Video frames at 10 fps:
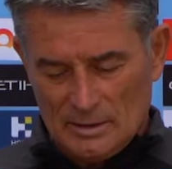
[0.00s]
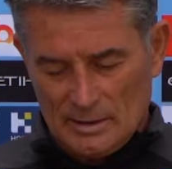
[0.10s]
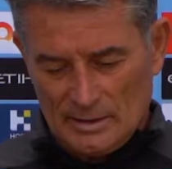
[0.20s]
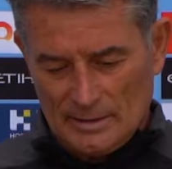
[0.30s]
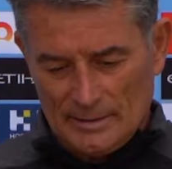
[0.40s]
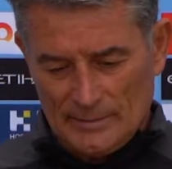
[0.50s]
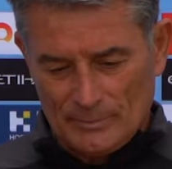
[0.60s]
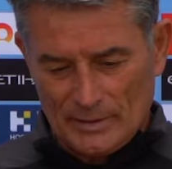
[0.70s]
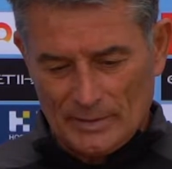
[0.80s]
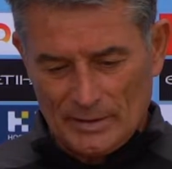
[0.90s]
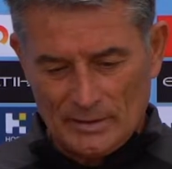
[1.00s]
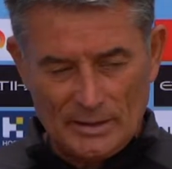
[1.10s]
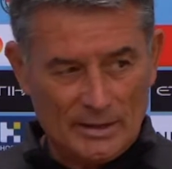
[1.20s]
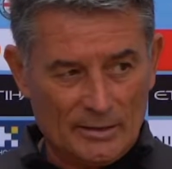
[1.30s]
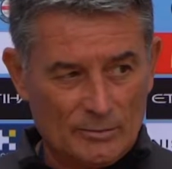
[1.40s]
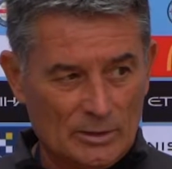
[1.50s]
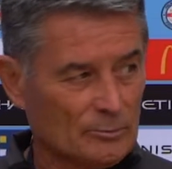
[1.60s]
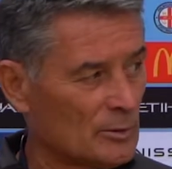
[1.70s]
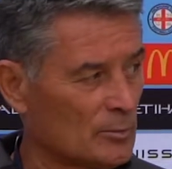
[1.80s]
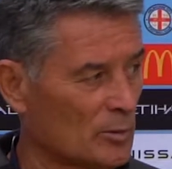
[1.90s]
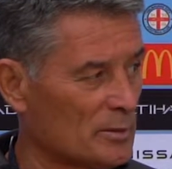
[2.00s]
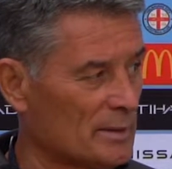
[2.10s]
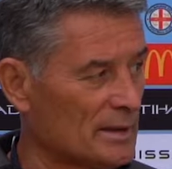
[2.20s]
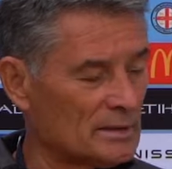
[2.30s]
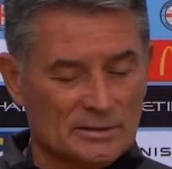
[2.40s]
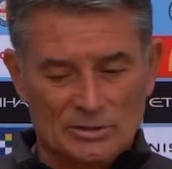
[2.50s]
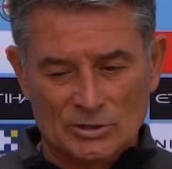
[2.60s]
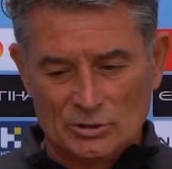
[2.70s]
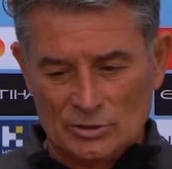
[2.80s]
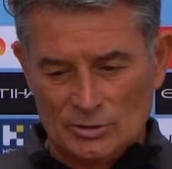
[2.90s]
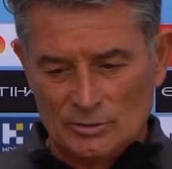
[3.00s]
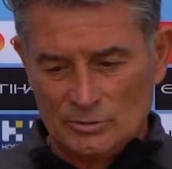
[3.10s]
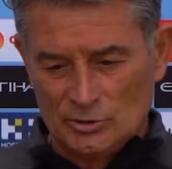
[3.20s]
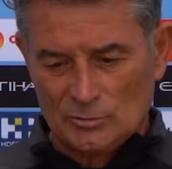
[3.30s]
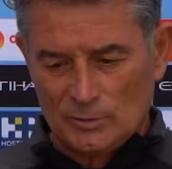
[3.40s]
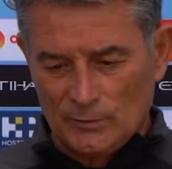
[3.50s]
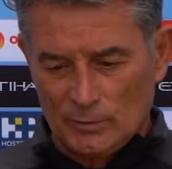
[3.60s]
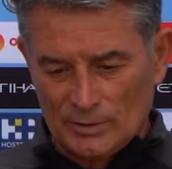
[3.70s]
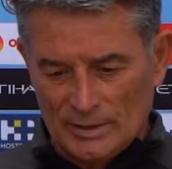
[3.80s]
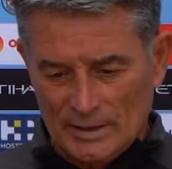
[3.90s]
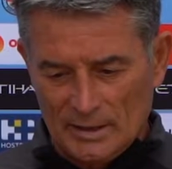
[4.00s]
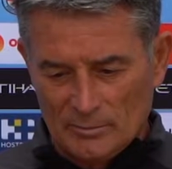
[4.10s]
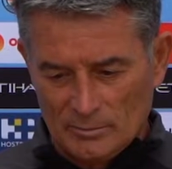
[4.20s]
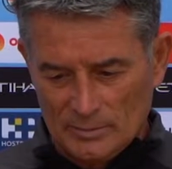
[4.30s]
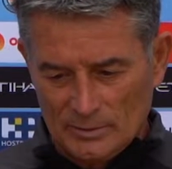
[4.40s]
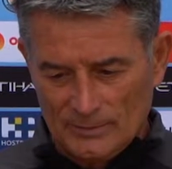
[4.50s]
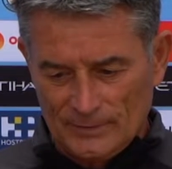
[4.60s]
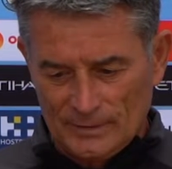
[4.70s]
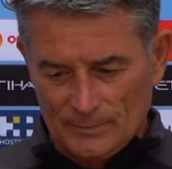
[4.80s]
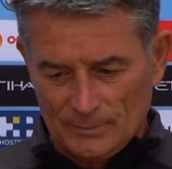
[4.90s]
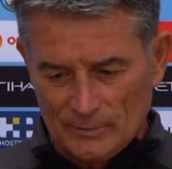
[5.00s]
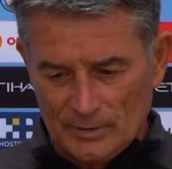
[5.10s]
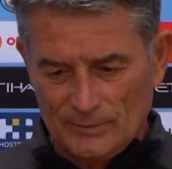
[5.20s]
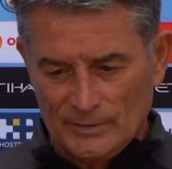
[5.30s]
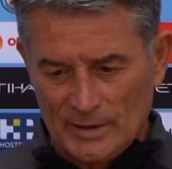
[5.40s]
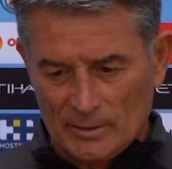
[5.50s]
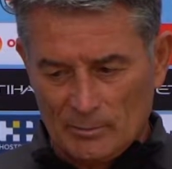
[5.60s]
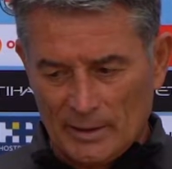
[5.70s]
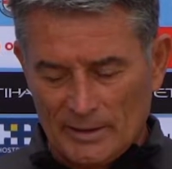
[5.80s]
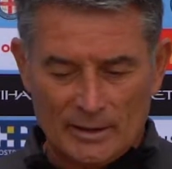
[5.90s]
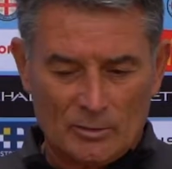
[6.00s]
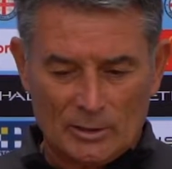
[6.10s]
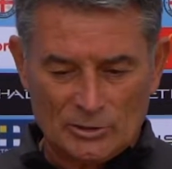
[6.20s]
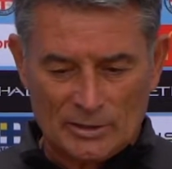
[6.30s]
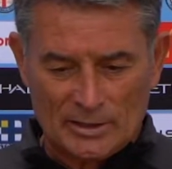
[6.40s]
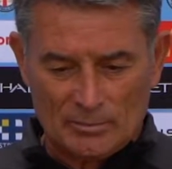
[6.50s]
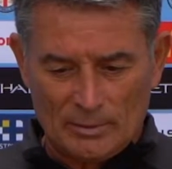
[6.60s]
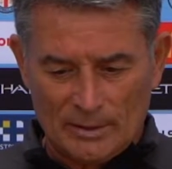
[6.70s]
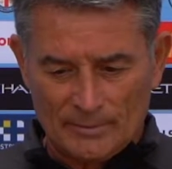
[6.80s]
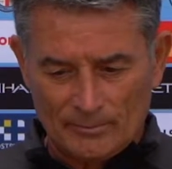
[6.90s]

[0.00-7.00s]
And then we'll probably make the decision just before the game if they can play and how much they can play.